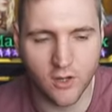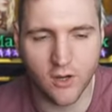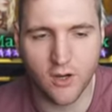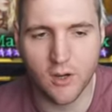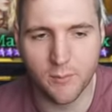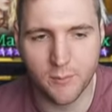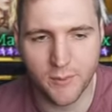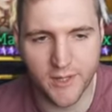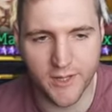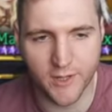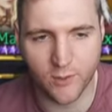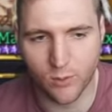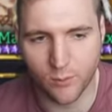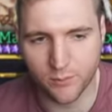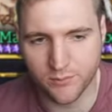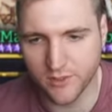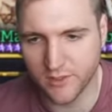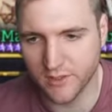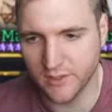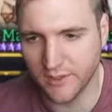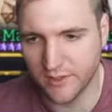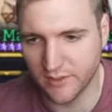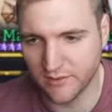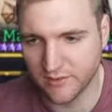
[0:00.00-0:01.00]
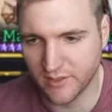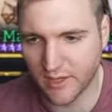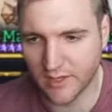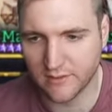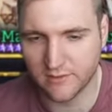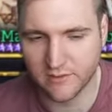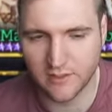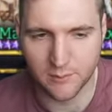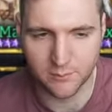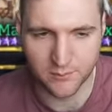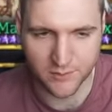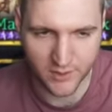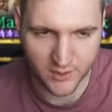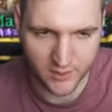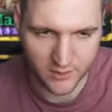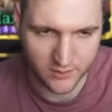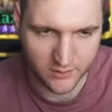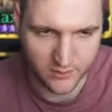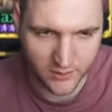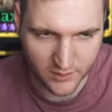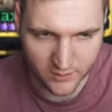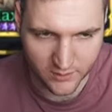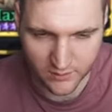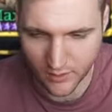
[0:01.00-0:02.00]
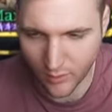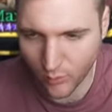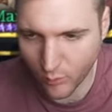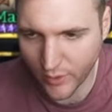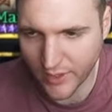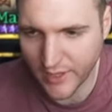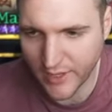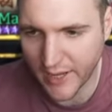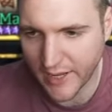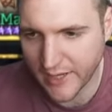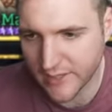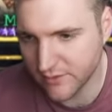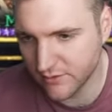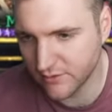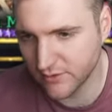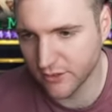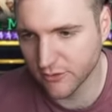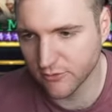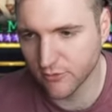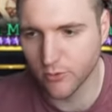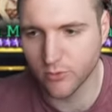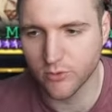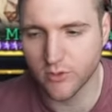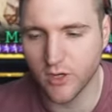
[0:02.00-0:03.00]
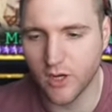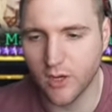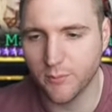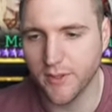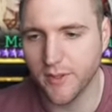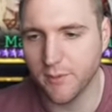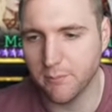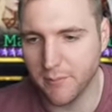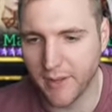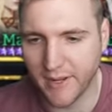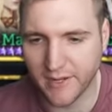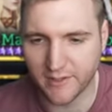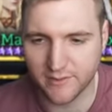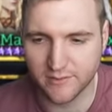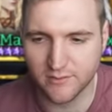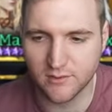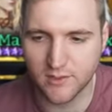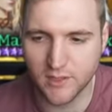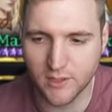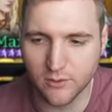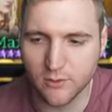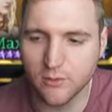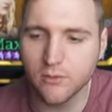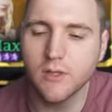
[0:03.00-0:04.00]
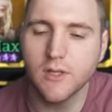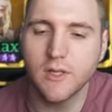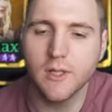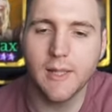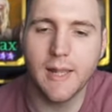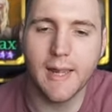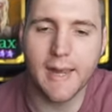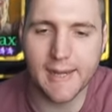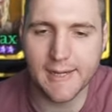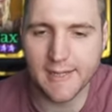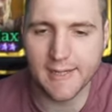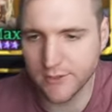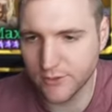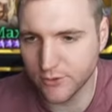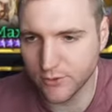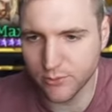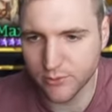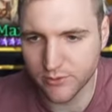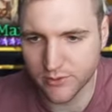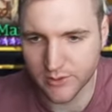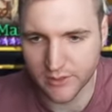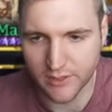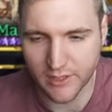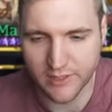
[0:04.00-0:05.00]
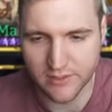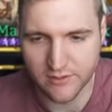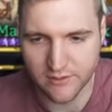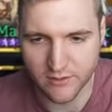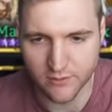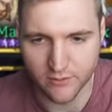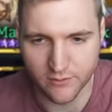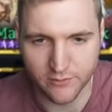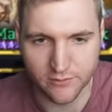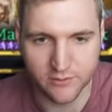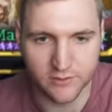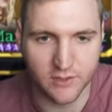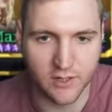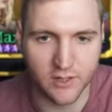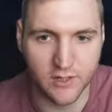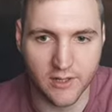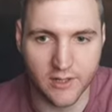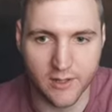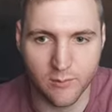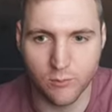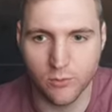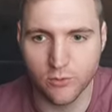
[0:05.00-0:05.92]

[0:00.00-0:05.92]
Khamet equipped in the exact same gear, the A zero Khamet max skill, and using a Tier of Starlight.